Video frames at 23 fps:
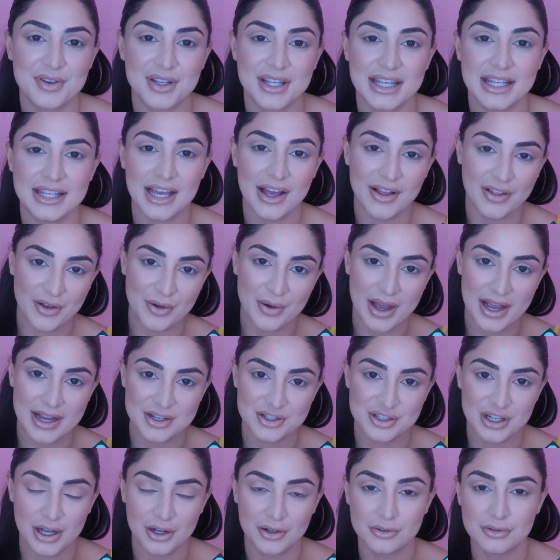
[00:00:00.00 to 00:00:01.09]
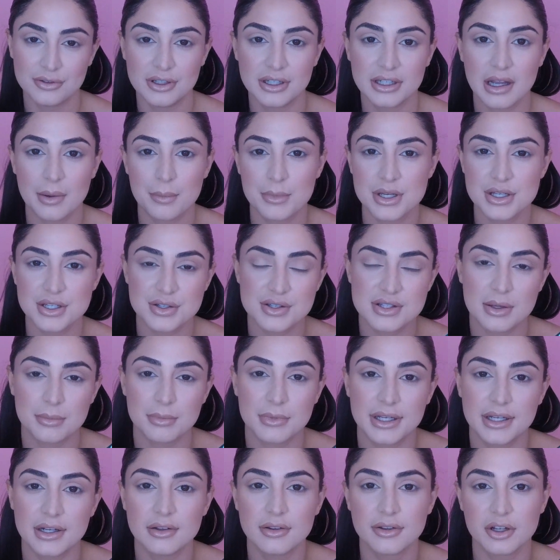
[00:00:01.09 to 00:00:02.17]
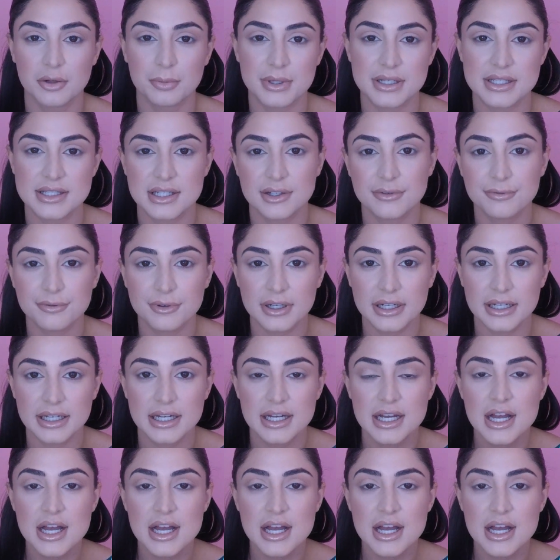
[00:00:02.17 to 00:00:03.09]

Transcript: yellow eyeshadow look, I'm going to do something a little bit different.